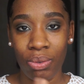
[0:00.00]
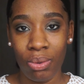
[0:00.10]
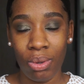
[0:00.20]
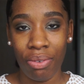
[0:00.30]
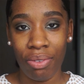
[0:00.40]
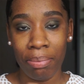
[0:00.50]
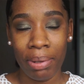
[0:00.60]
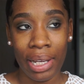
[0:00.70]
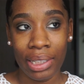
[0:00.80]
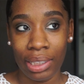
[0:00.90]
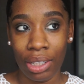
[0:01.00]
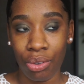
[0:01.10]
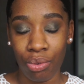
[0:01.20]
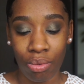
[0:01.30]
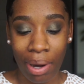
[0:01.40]
all over the place and I
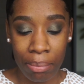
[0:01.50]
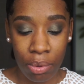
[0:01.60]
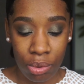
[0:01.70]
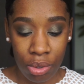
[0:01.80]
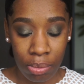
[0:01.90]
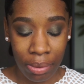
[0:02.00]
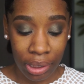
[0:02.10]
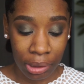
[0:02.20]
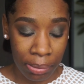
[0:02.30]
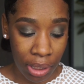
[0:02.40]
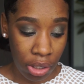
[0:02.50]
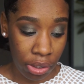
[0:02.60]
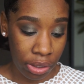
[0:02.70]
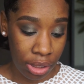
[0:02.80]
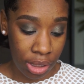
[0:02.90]
don't ramble too much
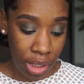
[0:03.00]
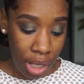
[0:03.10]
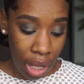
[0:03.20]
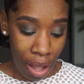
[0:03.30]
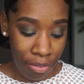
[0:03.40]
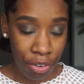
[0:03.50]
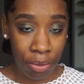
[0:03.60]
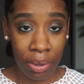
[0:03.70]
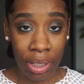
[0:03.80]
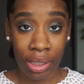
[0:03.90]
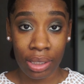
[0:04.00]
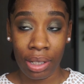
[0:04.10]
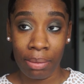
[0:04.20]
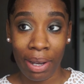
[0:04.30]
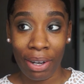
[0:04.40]
because I filmed this
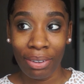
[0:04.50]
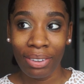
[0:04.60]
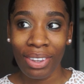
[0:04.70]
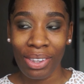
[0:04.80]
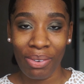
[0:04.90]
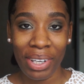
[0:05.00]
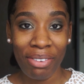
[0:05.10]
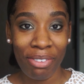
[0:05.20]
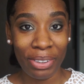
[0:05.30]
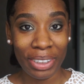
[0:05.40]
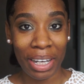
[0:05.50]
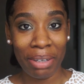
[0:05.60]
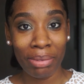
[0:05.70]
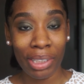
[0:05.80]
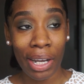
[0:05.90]
about 3-4
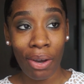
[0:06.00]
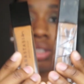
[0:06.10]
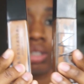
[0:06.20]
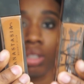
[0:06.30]
times now.